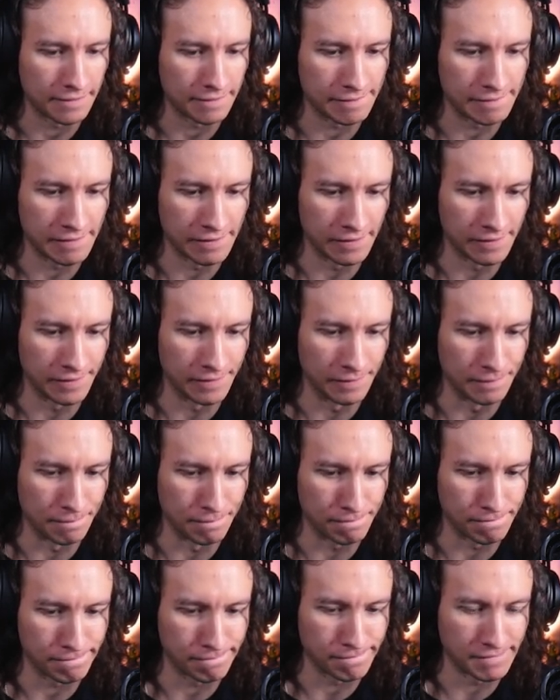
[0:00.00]
Um,
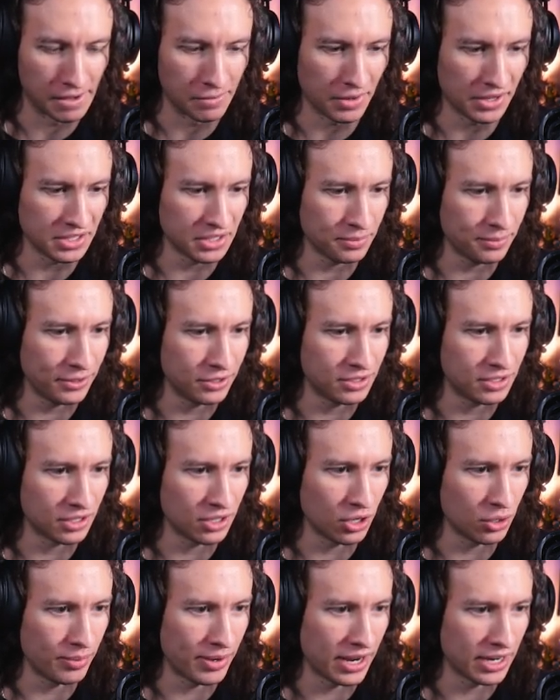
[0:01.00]
am I supposed to
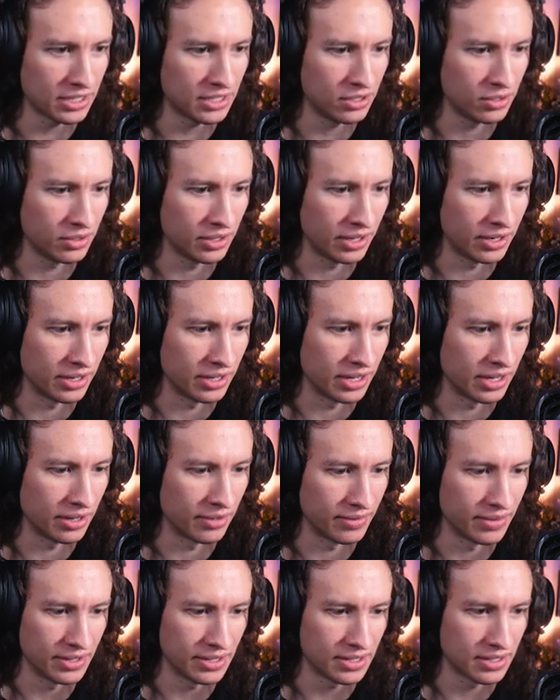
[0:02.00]
go back to you, Larry
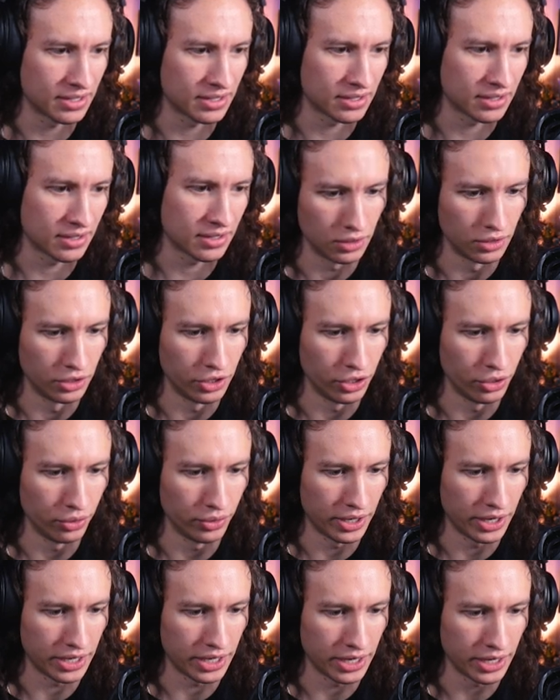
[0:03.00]
Davis? No,
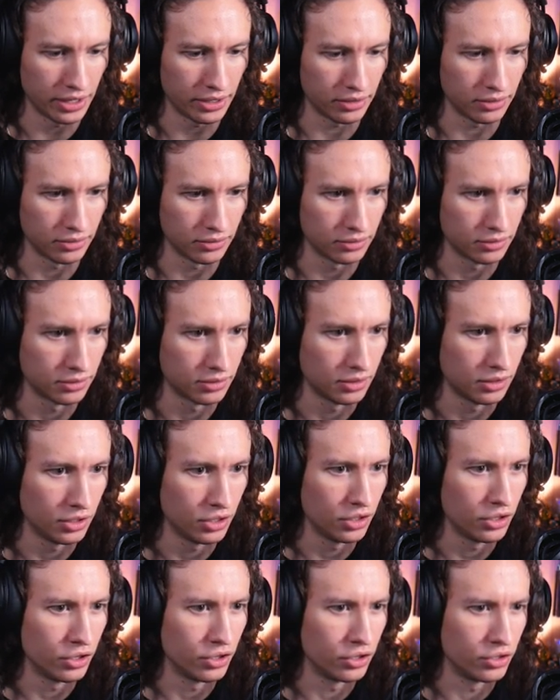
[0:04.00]
not yet.
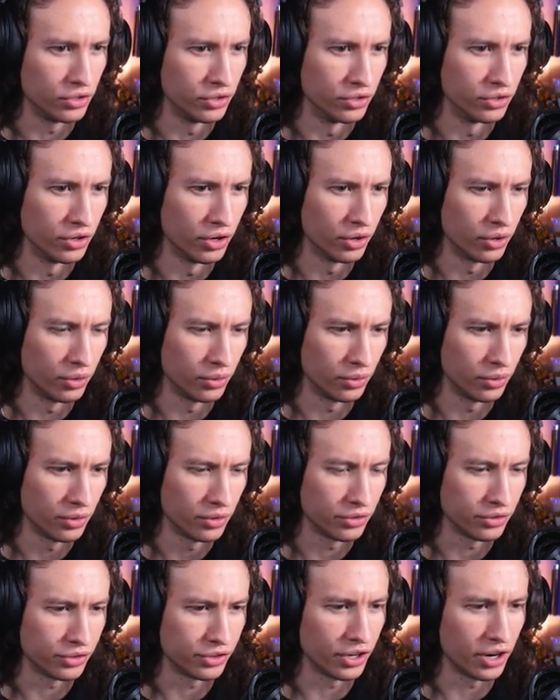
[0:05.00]
You know,
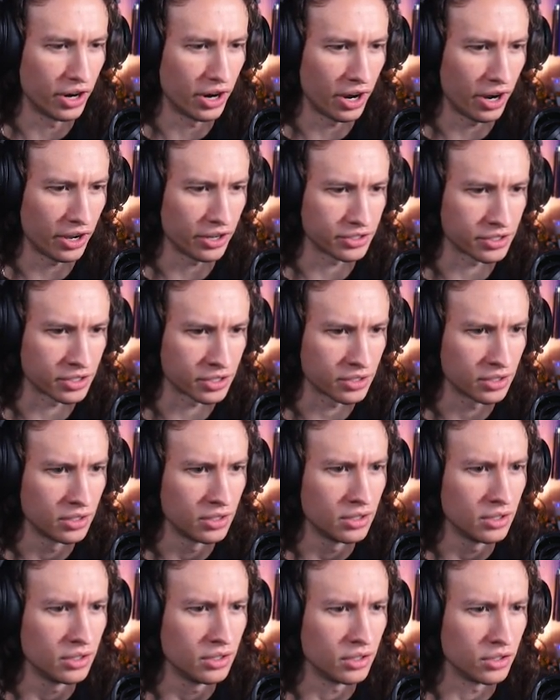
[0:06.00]
there has...
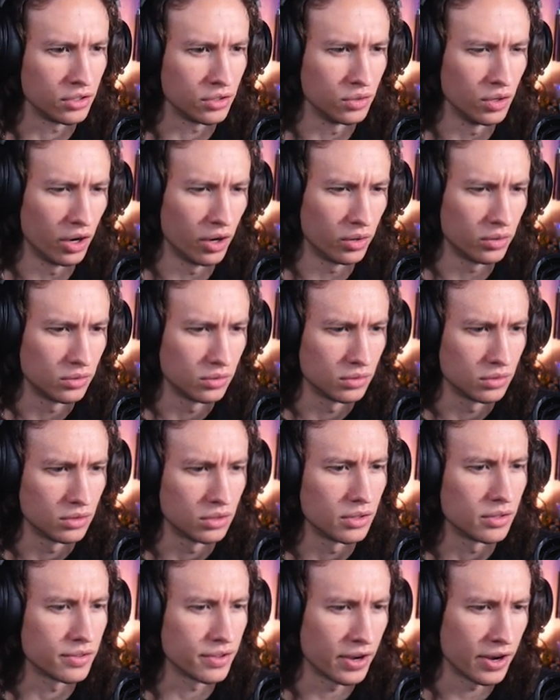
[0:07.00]
You know,
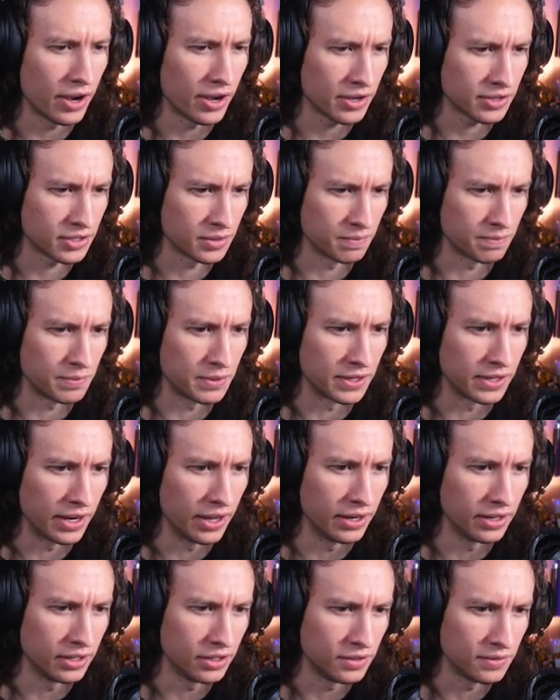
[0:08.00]
there hasn't been
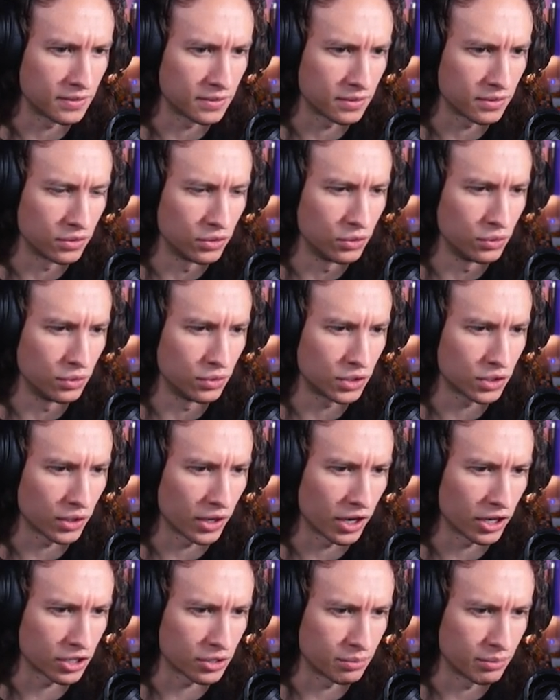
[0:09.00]
any new
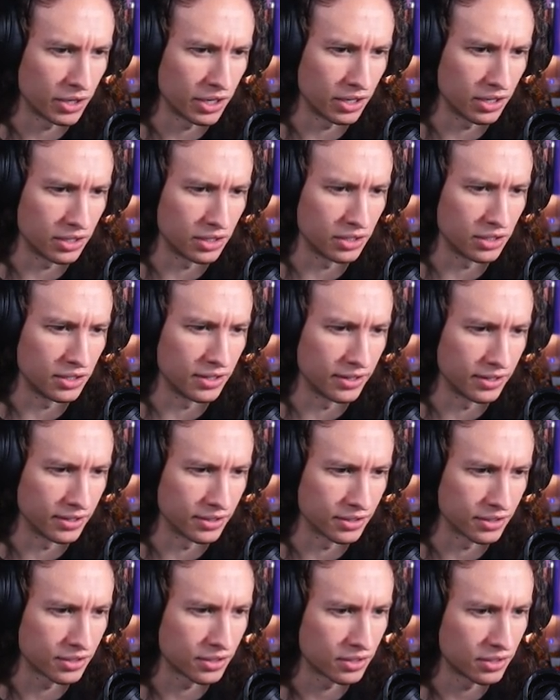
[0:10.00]
trash made in
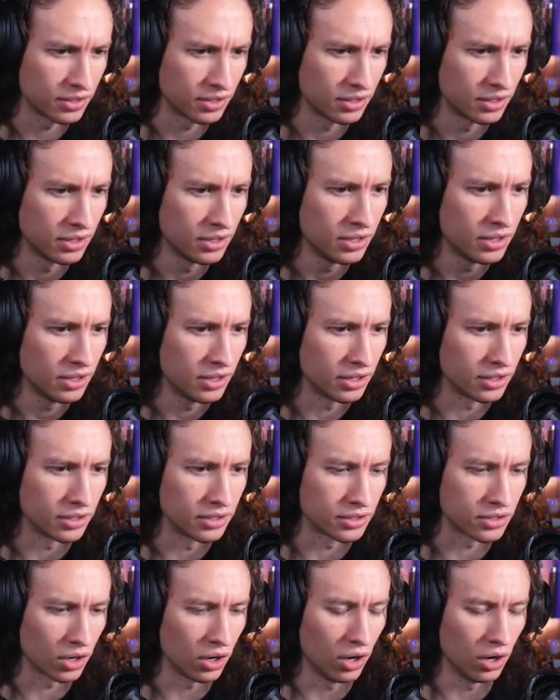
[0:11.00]
years. It
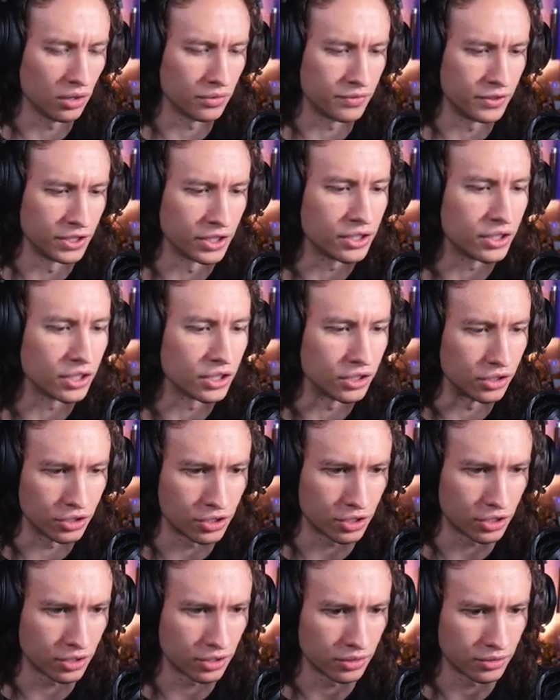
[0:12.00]
is all
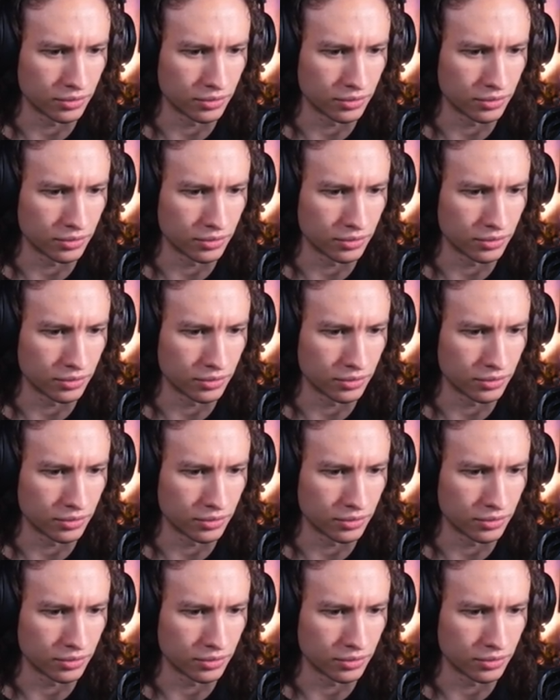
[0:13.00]
vintage.